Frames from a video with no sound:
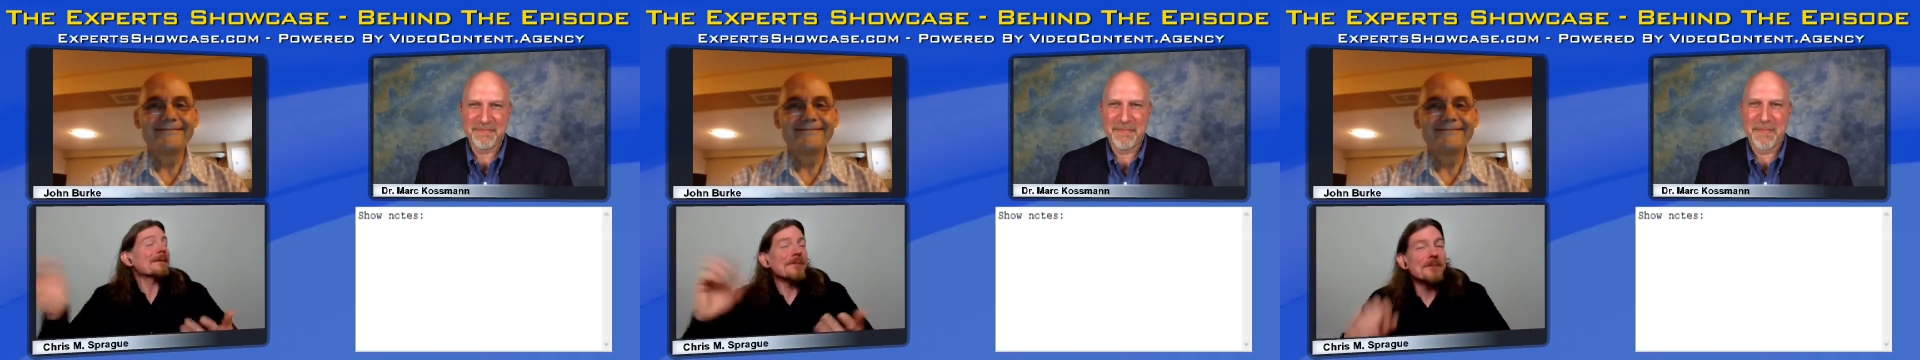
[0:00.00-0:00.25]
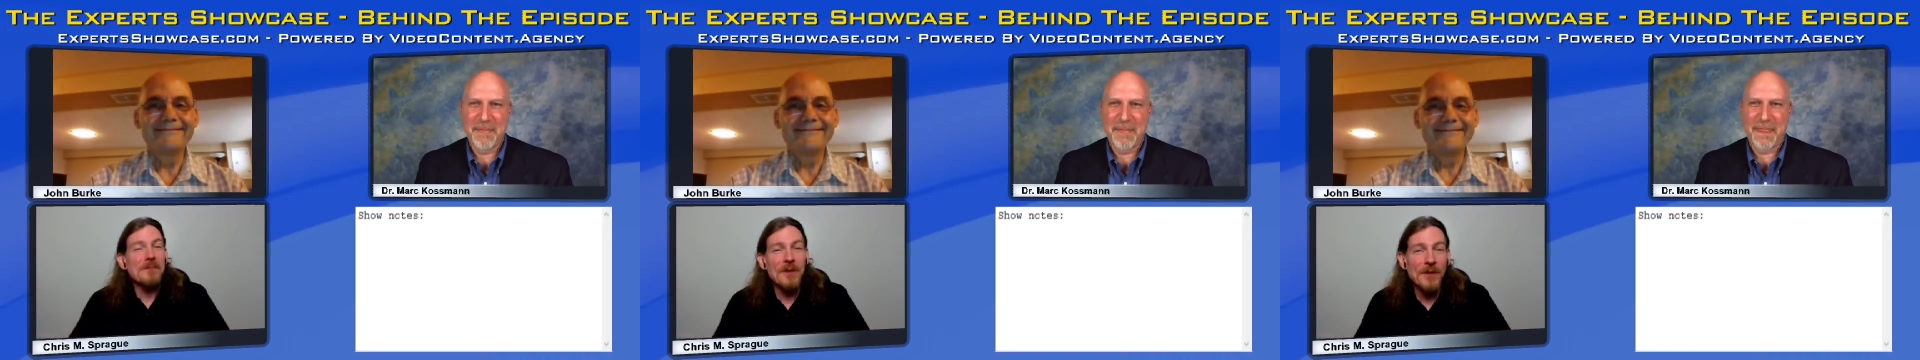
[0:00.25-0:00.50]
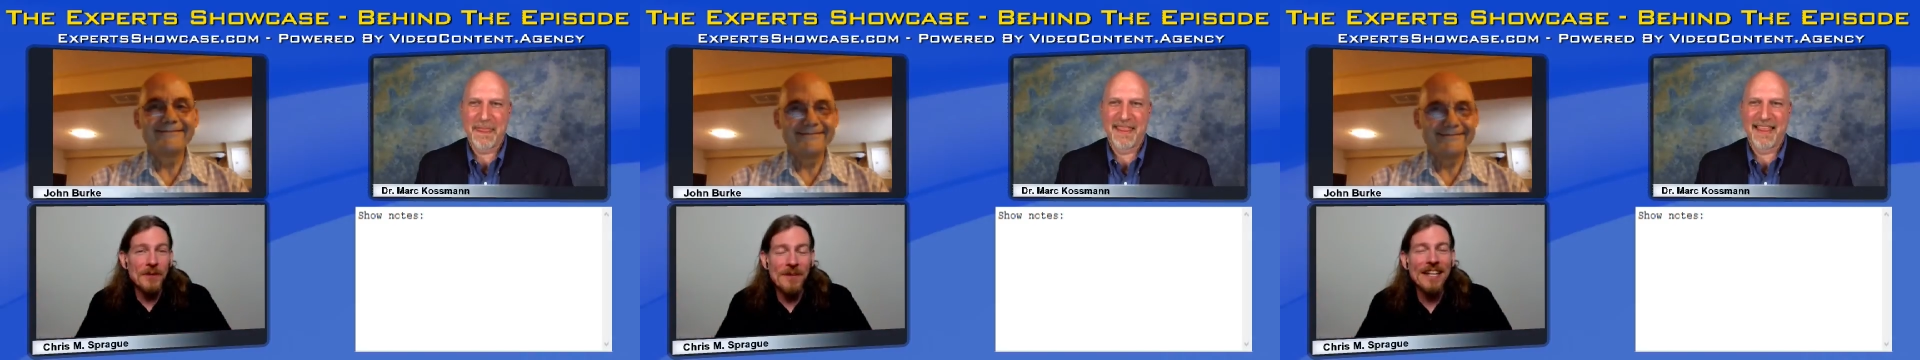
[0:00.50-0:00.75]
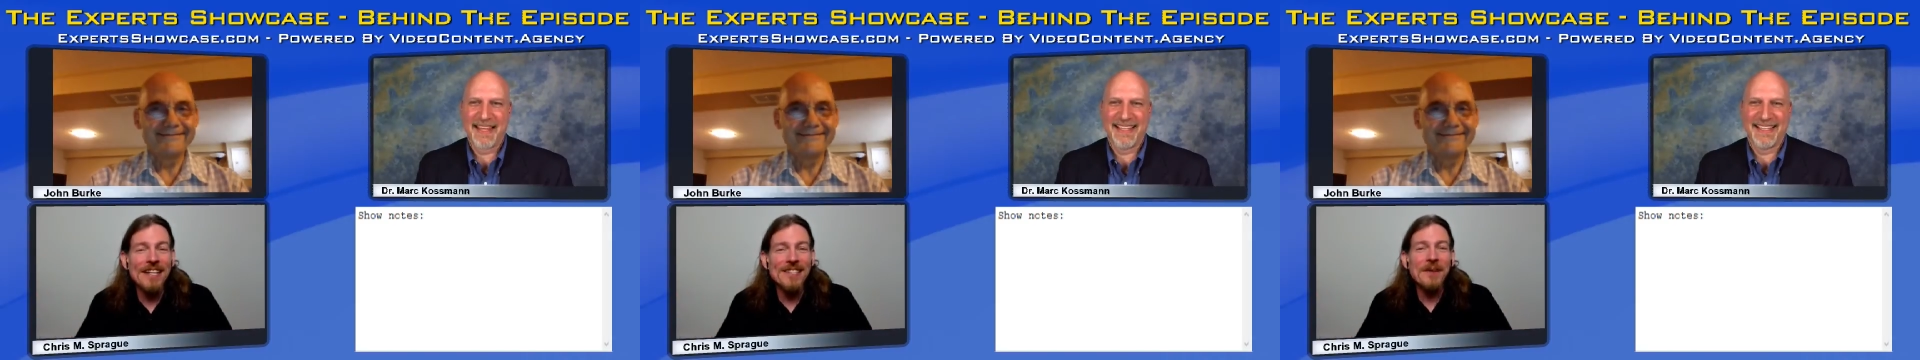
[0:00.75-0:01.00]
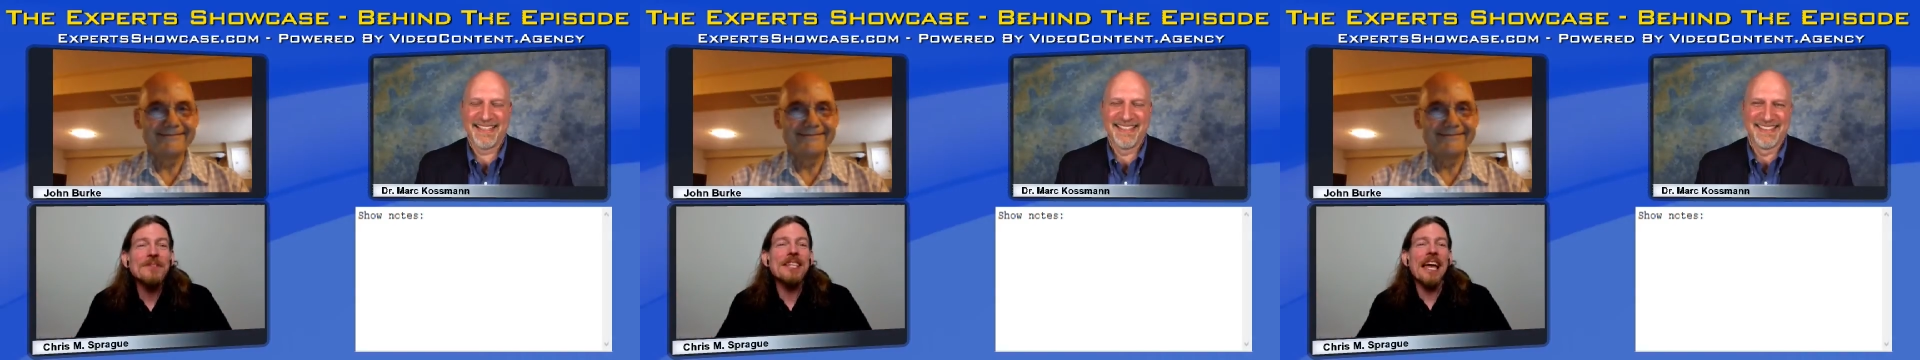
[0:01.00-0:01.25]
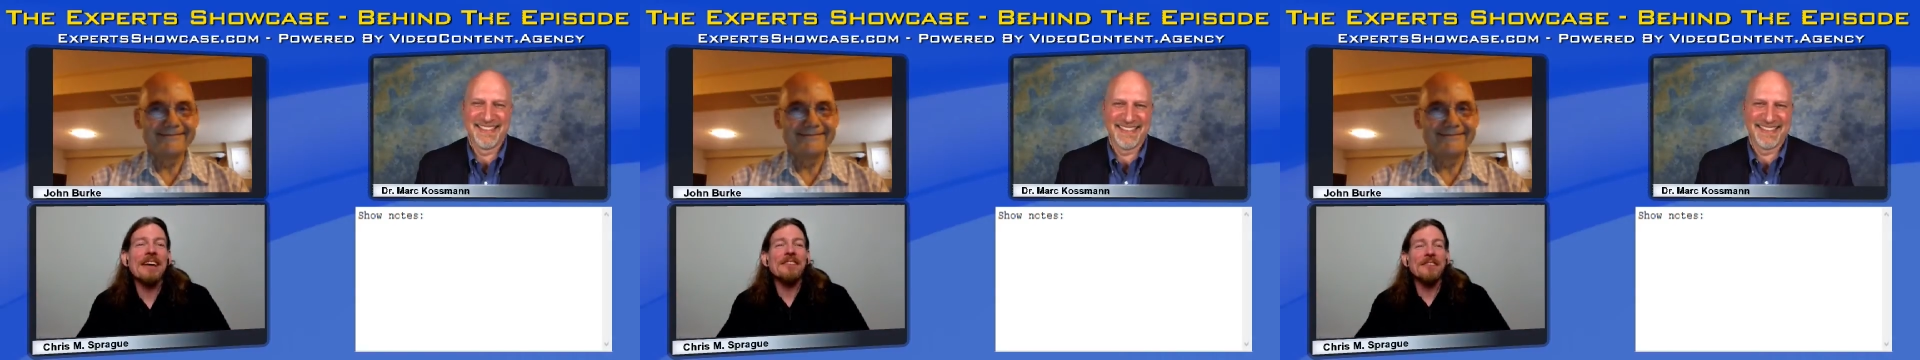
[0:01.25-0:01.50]
Speaker 1: was muted? Because I was
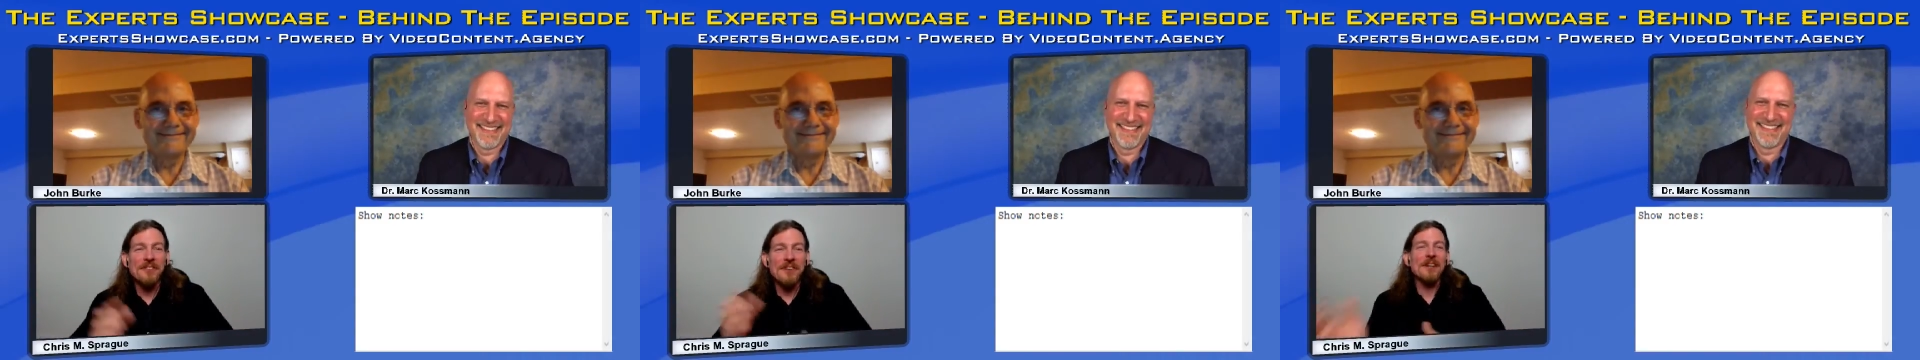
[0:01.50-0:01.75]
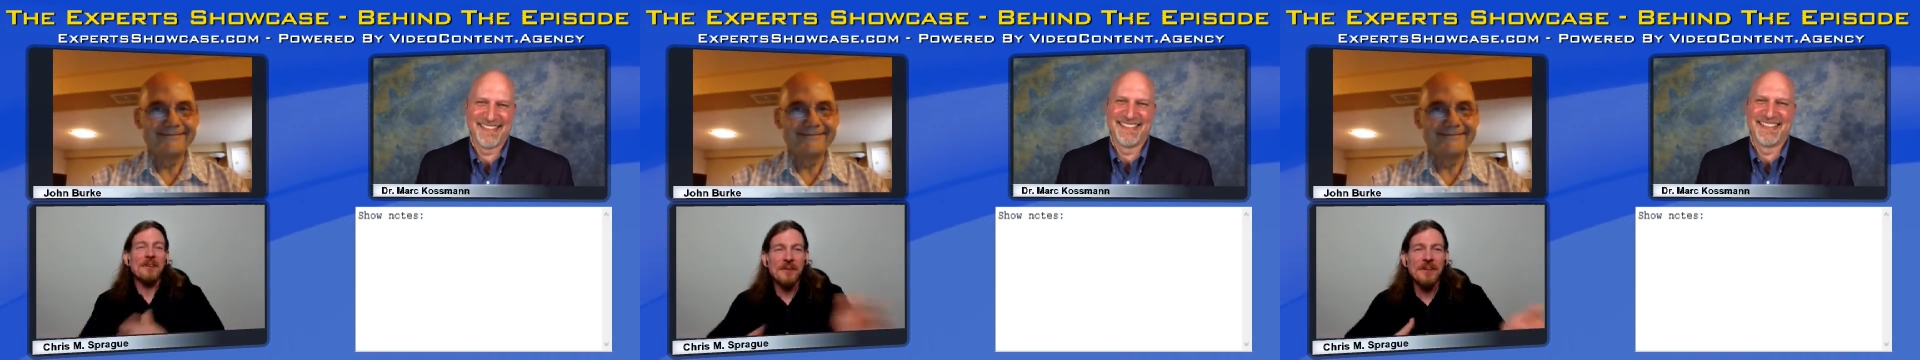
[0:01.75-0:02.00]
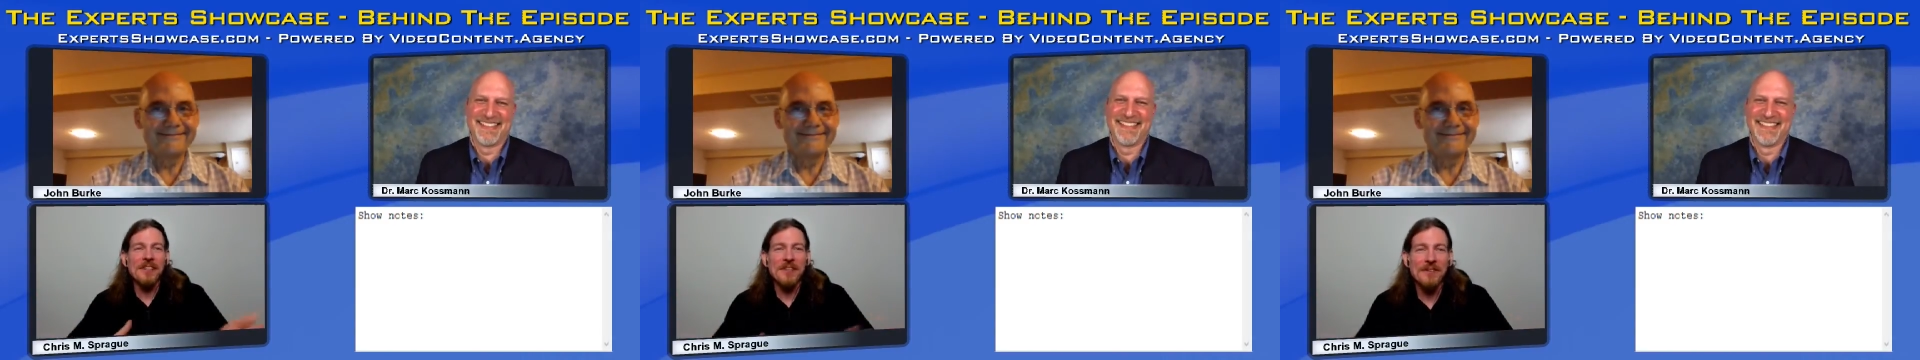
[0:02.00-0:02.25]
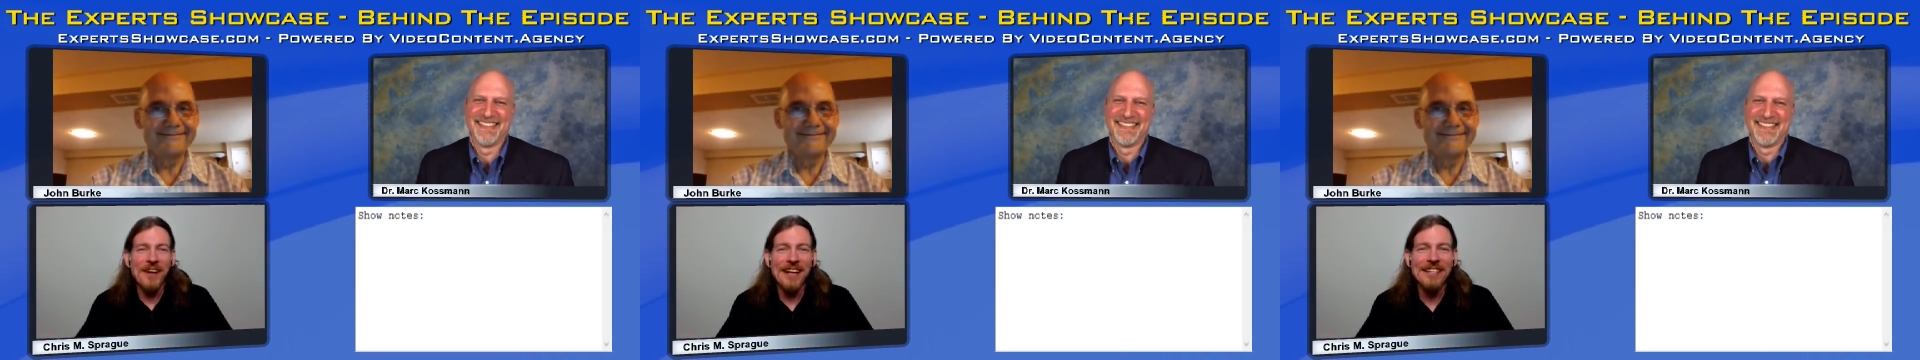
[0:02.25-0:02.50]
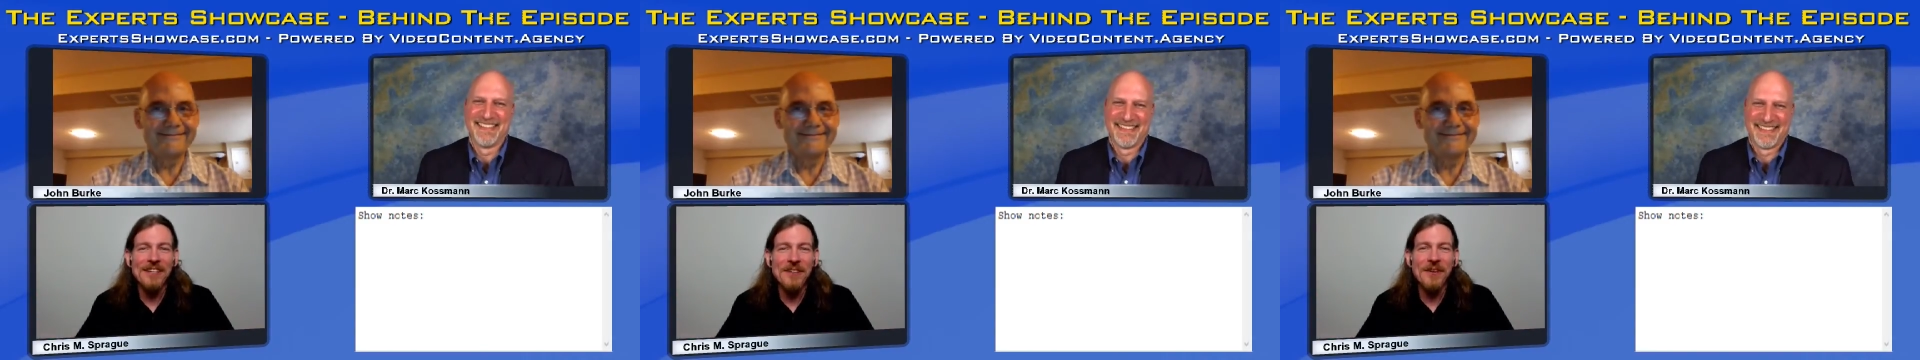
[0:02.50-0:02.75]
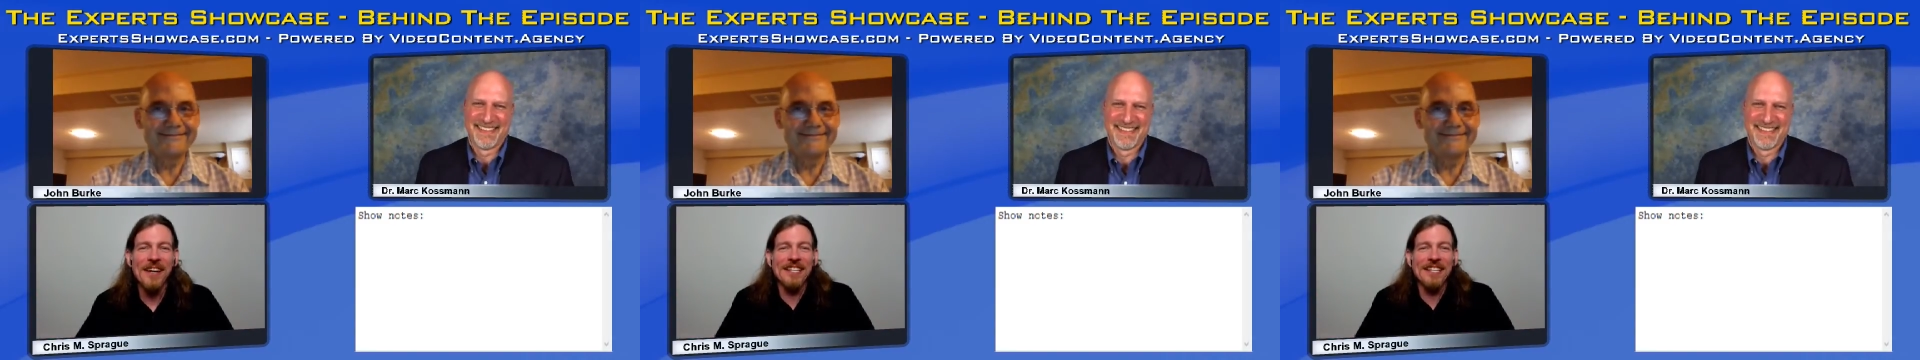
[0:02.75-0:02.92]
having fun with the fact that you had